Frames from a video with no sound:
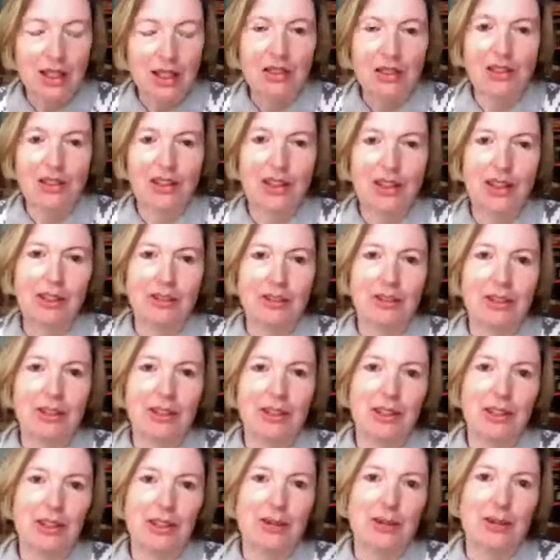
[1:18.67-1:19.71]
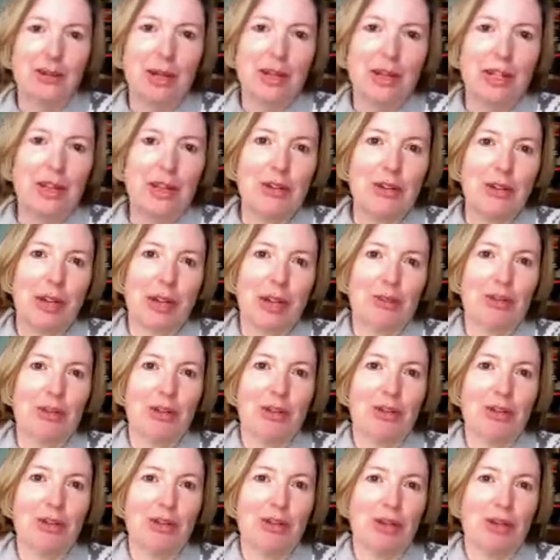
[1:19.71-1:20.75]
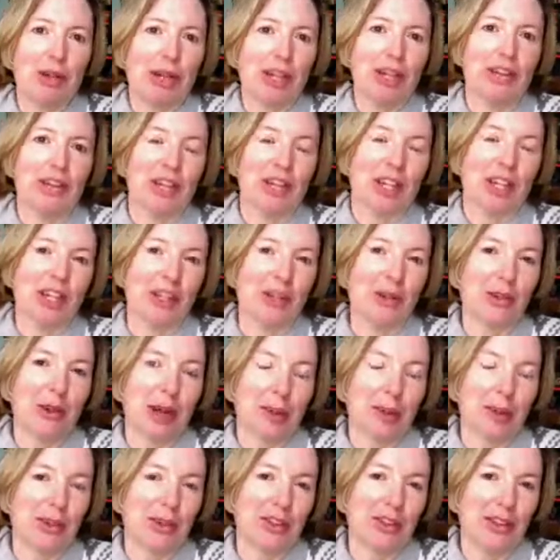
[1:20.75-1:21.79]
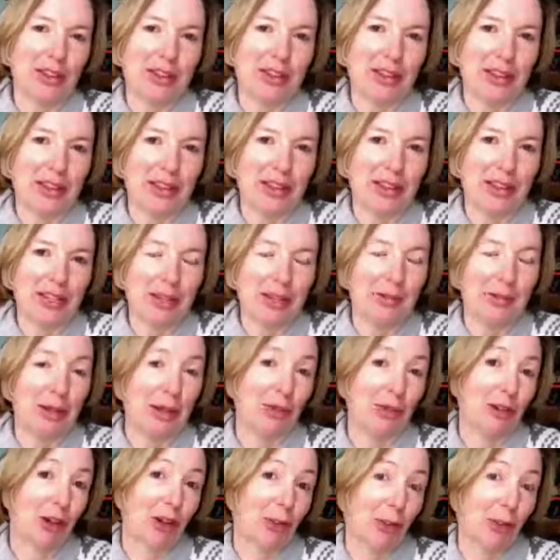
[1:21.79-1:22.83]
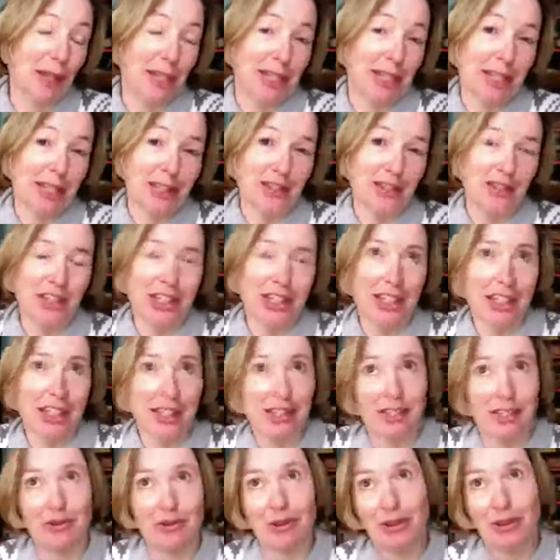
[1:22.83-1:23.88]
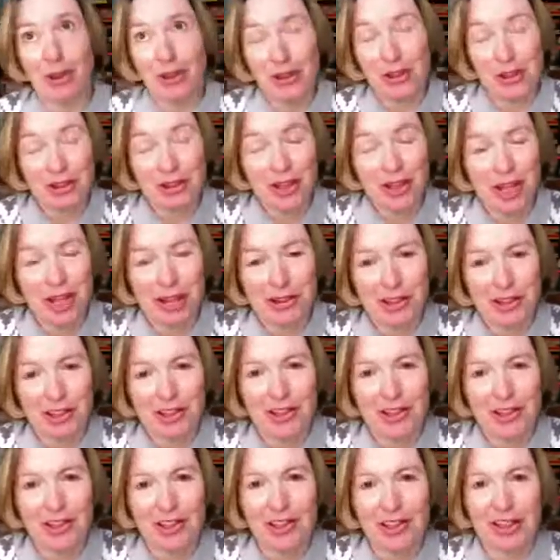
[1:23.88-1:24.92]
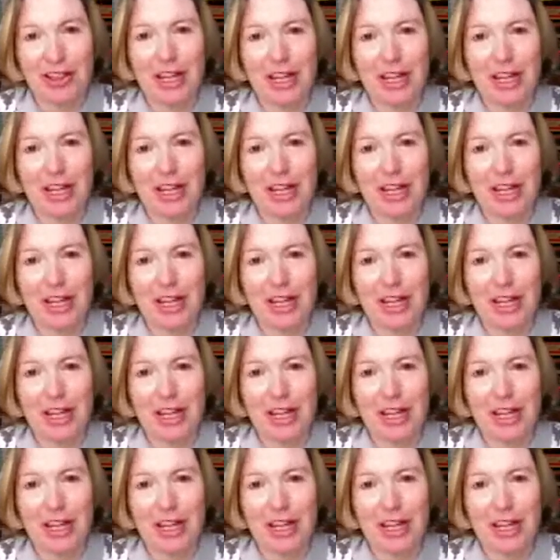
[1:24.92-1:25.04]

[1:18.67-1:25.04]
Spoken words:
So when you come to writing, you might be sitting there thinking, well, I've got my idea, I've got a good character.